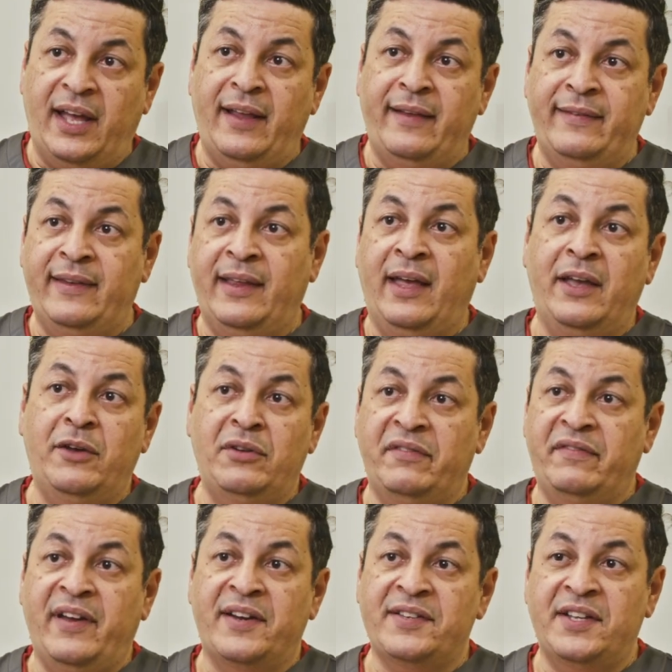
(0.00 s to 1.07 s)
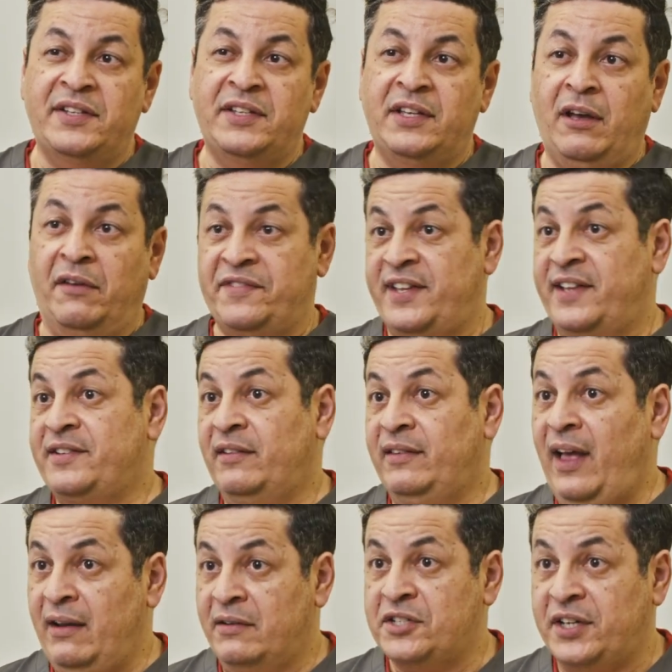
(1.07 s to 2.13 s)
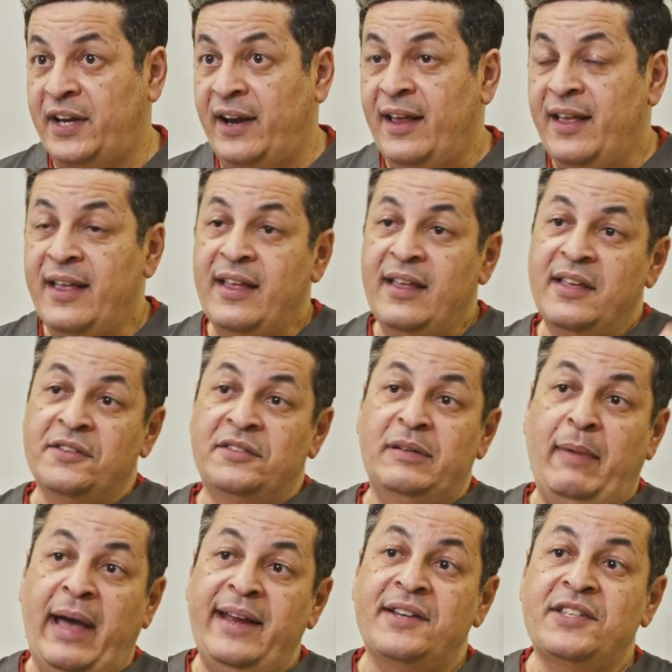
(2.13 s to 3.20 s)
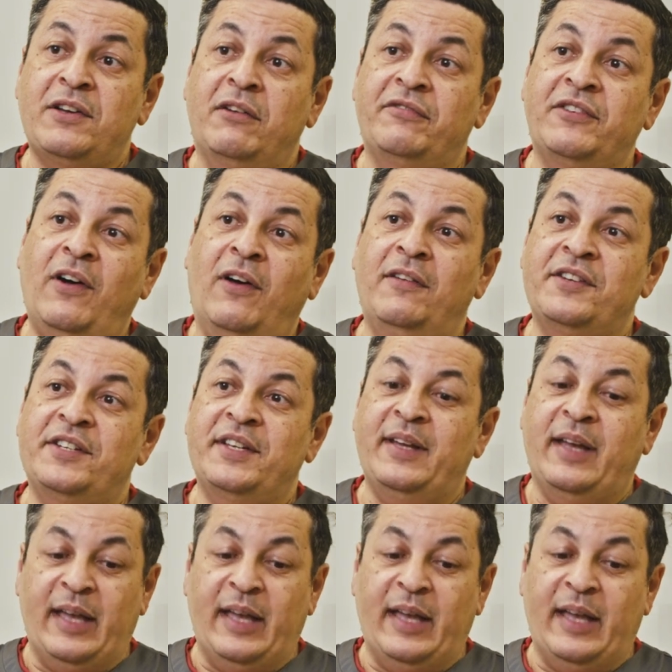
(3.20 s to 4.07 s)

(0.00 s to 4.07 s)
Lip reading: and the University of Central Lancashire. So the Myerscough College